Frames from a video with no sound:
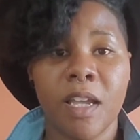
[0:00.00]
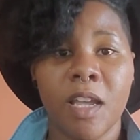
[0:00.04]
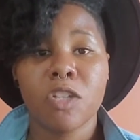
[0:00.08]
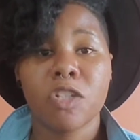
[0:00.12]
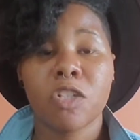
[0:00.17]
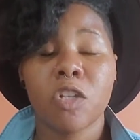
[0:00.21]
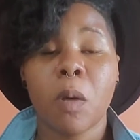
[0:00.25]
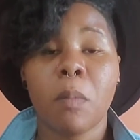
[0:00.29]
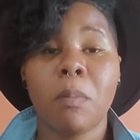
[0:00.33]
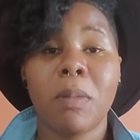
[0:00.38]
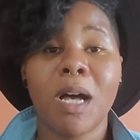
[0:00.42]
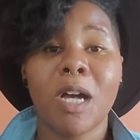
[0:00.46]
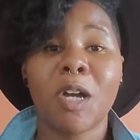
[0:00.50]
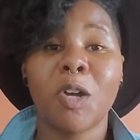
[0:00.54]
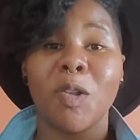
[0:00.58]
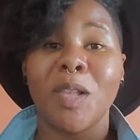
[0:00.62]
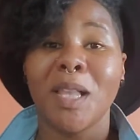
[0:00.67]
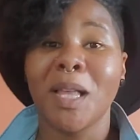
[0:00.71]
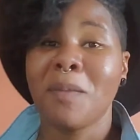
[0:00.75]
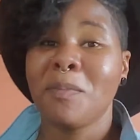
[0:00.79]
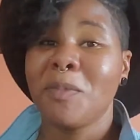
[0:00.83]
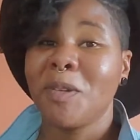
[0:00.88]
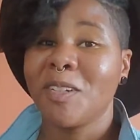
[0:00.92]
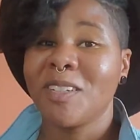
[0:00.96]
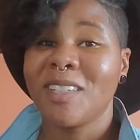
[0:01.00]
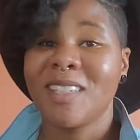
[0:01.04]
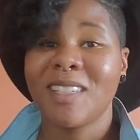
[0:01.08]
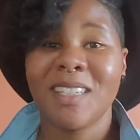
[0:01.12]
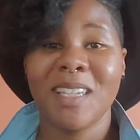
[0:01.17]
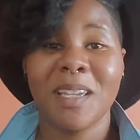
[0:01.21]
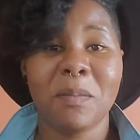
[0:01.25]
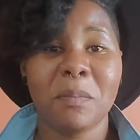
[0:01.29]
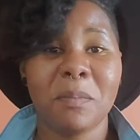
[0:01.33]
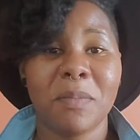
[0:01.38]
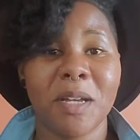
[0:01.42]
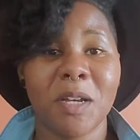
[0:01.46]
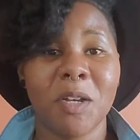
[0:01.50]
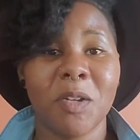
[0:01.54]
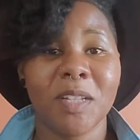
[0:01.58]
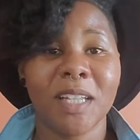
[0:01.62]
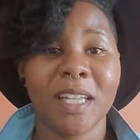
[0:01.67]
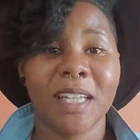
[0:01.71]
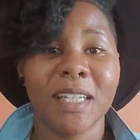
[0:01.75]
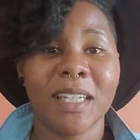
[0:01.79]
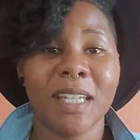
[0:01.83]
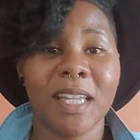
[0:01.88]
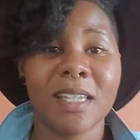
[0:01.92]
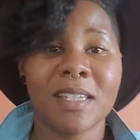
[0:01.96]
So buckle up your seatbelt
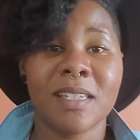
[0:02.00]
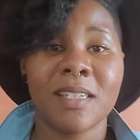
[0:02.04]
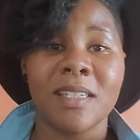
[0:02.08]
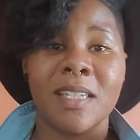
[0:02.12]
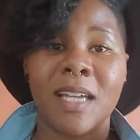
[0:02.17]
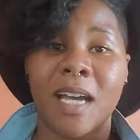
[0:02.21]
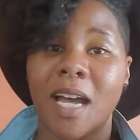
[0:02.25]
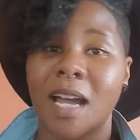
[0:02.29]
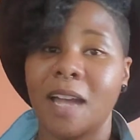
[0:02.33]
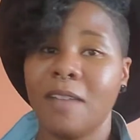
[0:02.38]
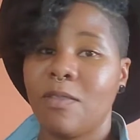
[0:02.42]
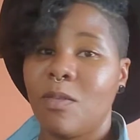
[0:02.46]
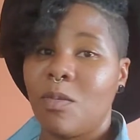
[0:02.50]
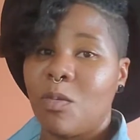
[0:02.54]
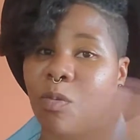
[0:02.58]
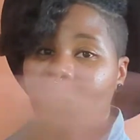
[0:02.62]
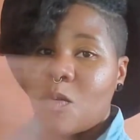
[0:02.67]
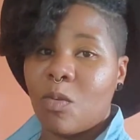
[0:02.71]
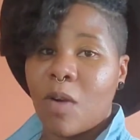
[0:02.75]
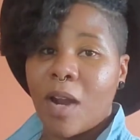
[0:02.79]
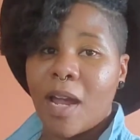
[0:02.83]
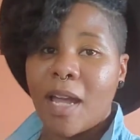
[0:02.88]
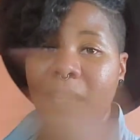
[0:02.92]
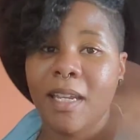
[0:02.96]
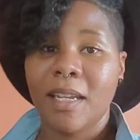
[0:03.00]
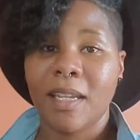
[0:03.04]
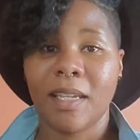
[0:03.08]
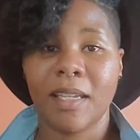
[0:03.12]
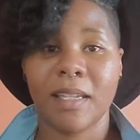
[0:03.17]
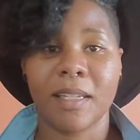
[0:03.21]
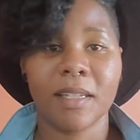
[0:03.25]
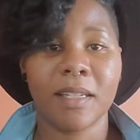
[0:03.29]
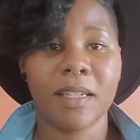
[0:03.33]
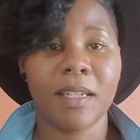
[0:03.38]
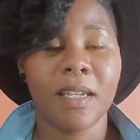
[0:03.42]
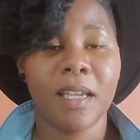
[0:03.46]
and let's dive right in.